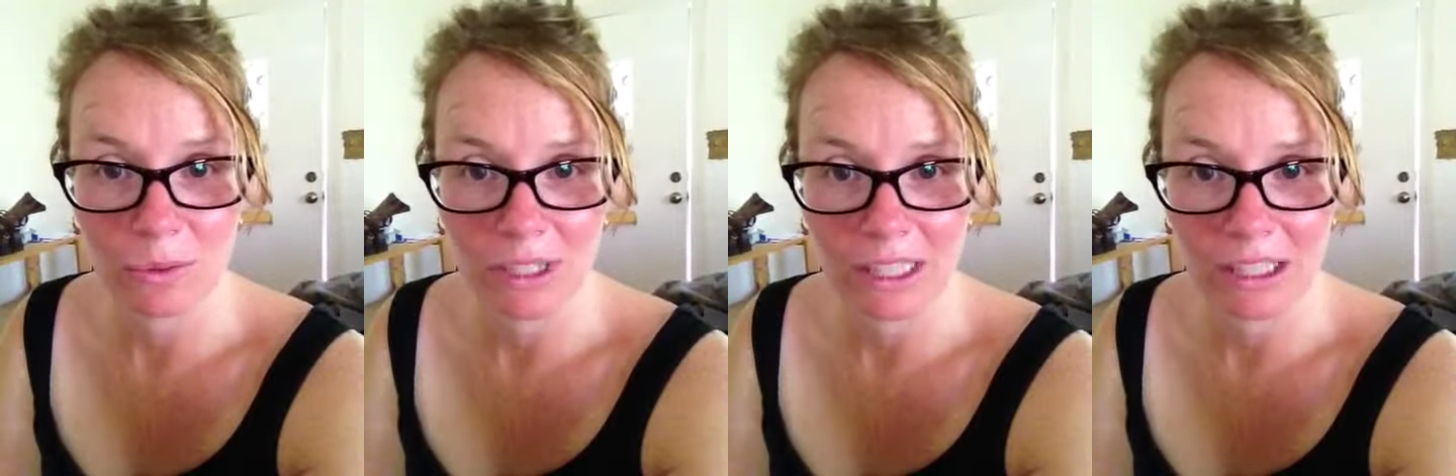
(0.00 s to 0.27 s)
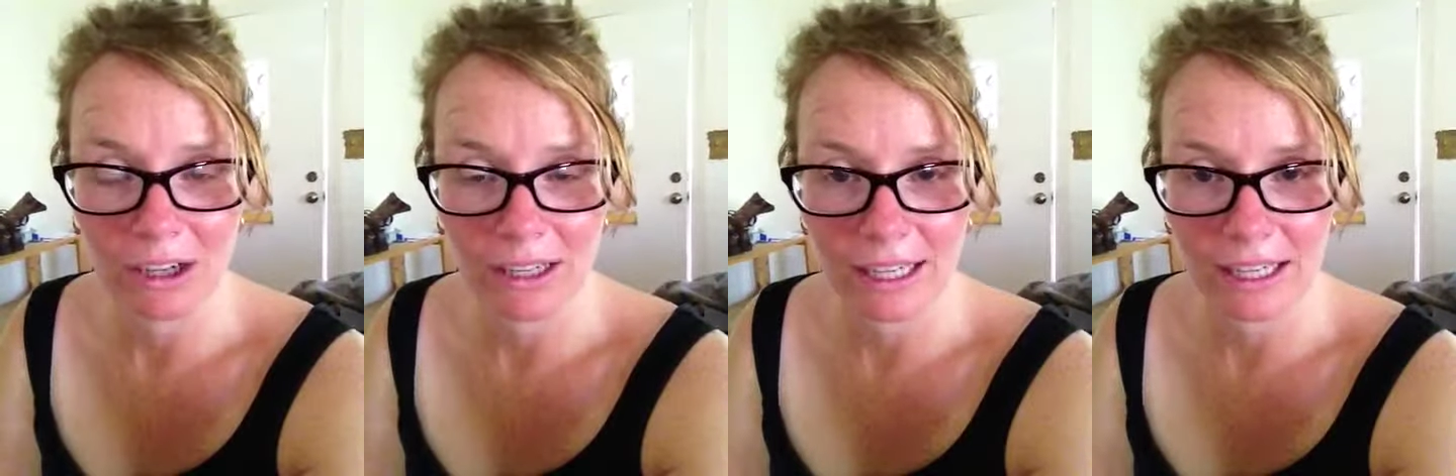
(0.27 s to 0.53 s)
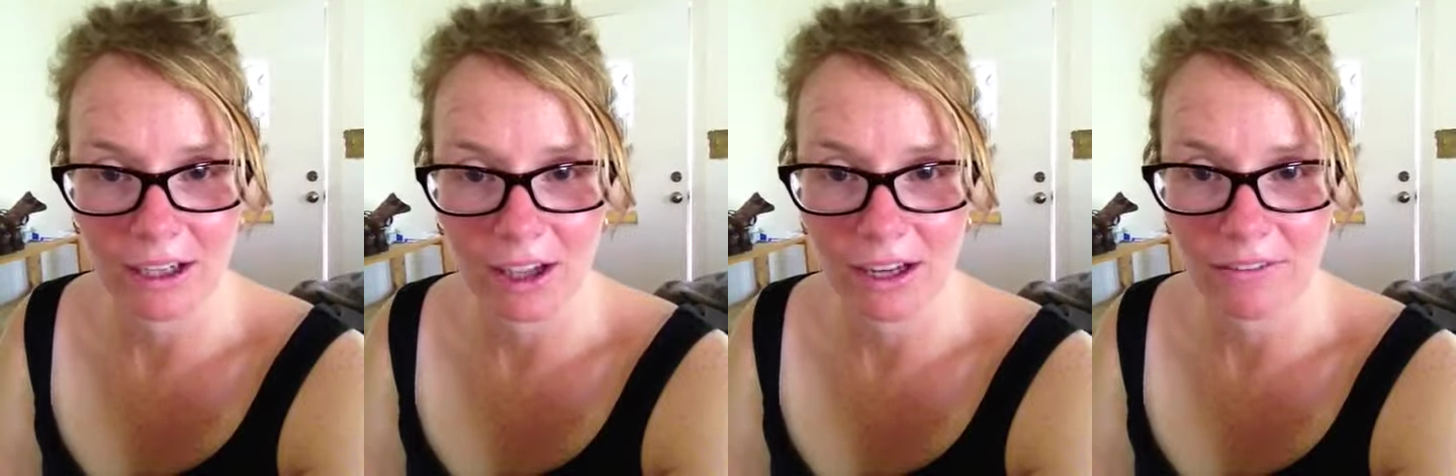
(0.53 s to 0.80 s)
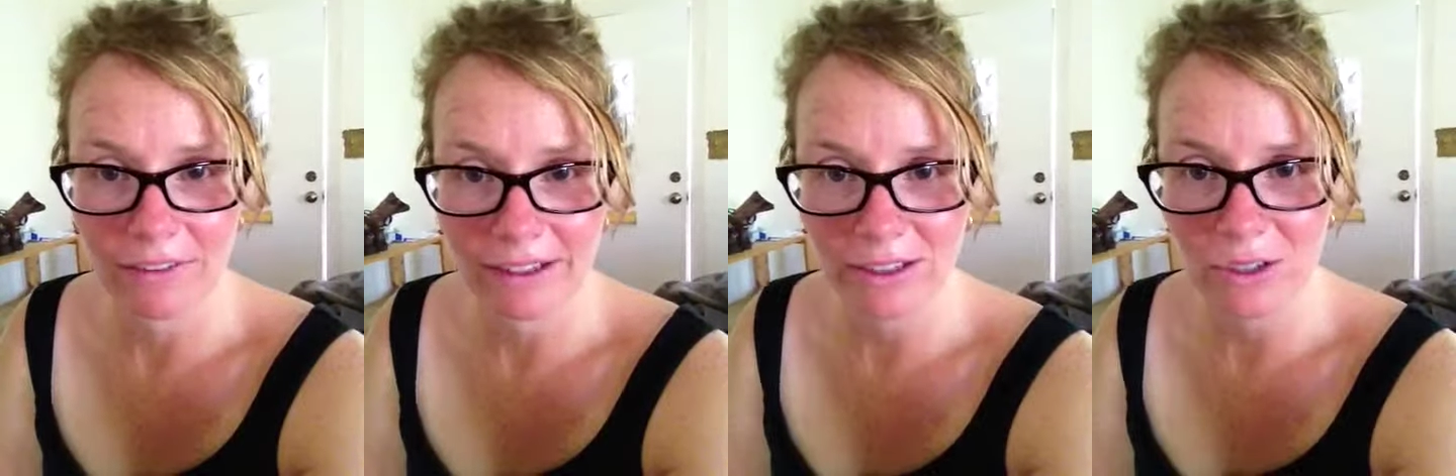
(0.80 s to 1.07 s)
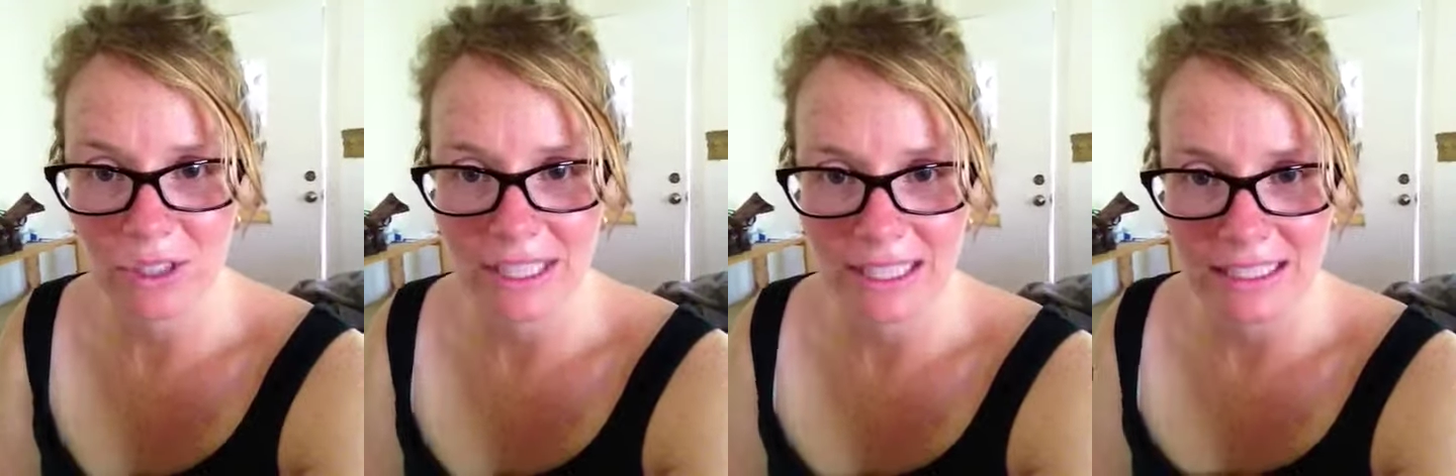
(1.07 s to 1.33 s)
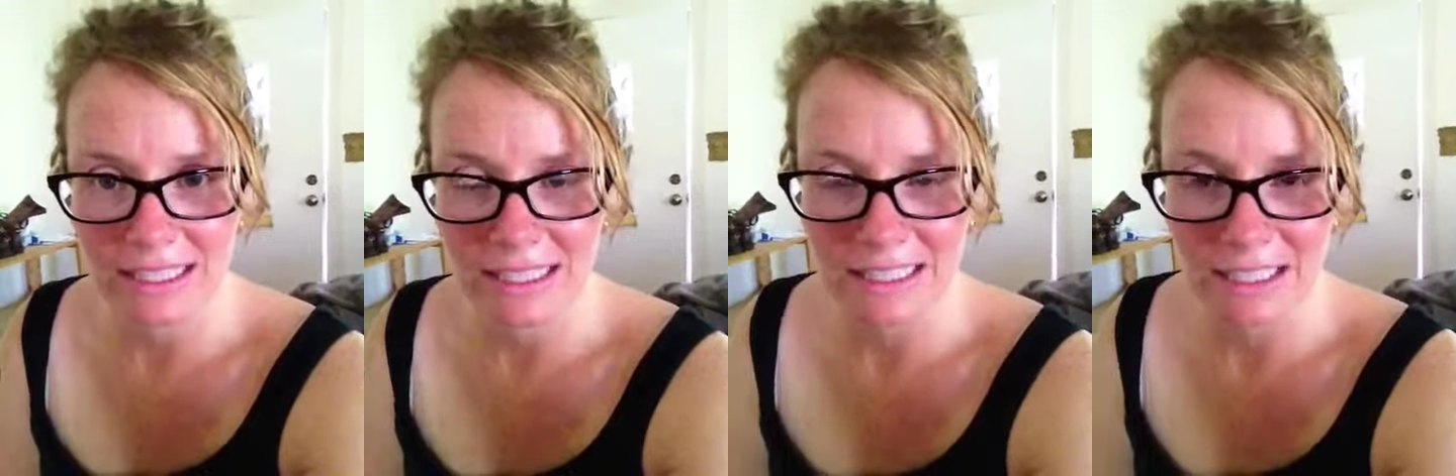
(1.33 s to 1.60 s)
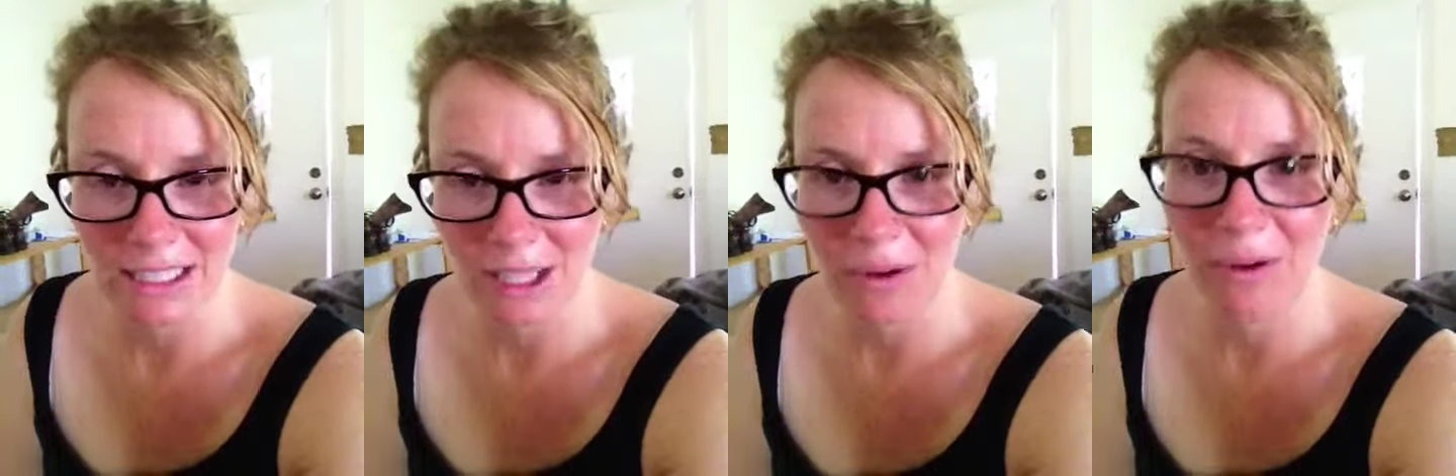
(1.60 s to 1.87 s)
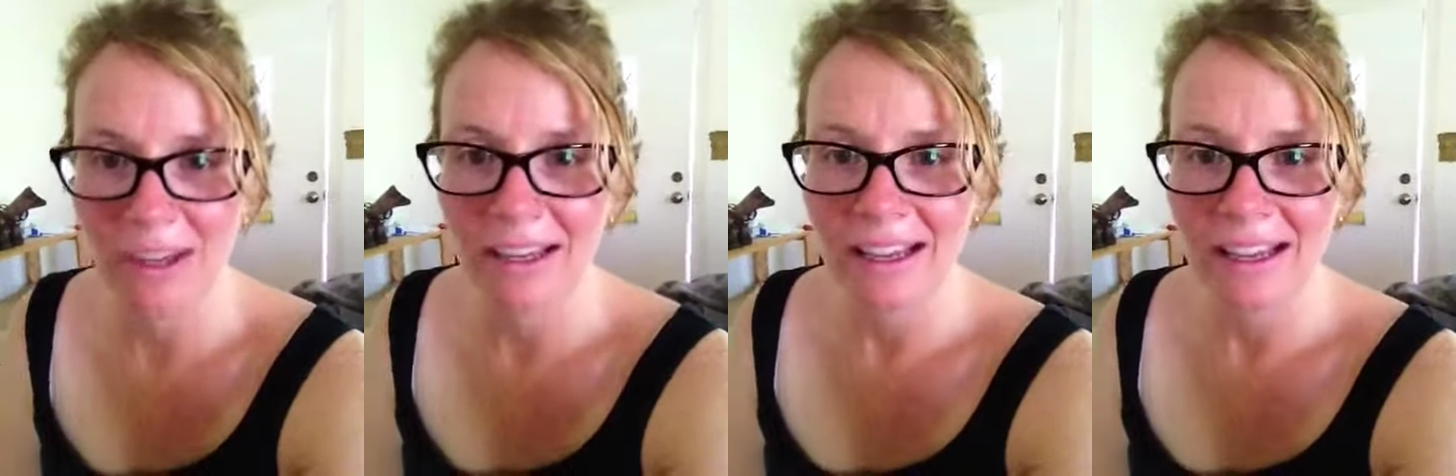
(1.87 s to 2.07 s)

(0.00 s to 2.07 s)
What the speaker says: really not getting a lot of exercise in. So